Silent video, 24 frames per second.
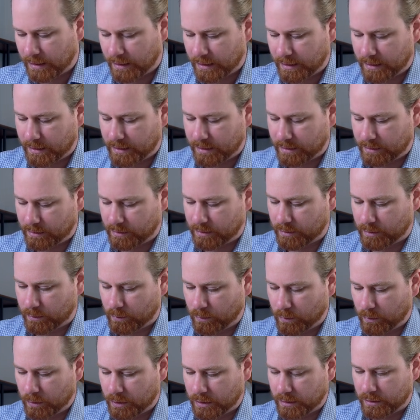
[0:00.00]
And
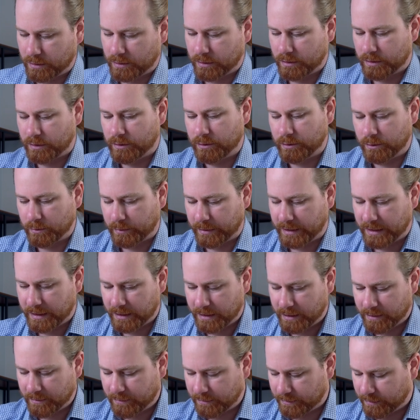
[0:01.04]
what do we
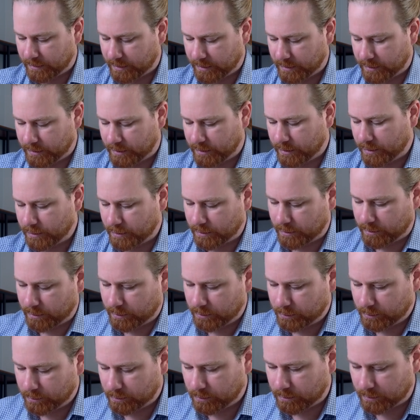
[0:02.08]
have?
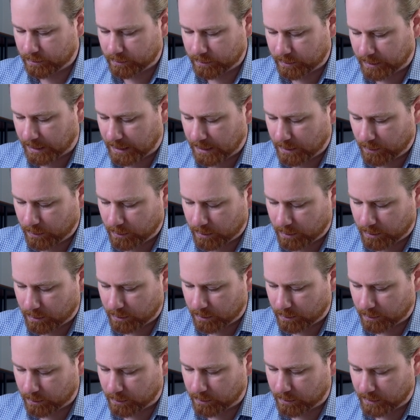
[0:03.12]
So the
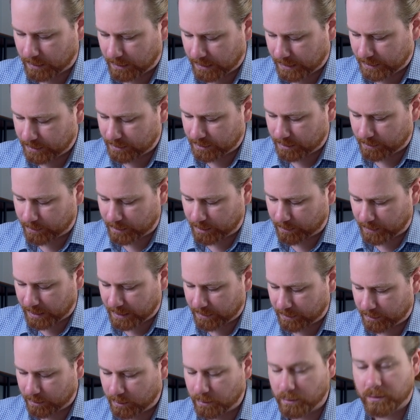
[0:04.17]
alcohol has to be
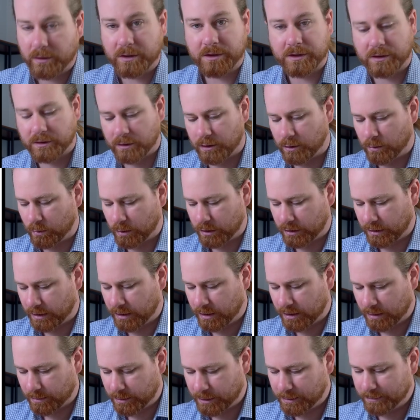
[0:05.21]
methanol because it's got 1
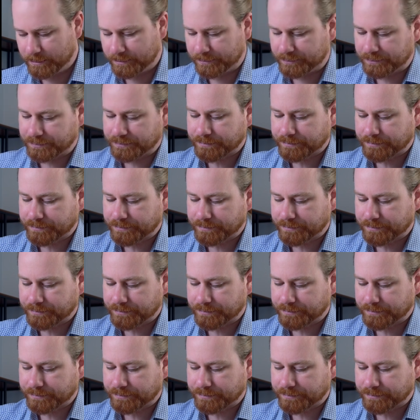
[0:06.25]
carbon.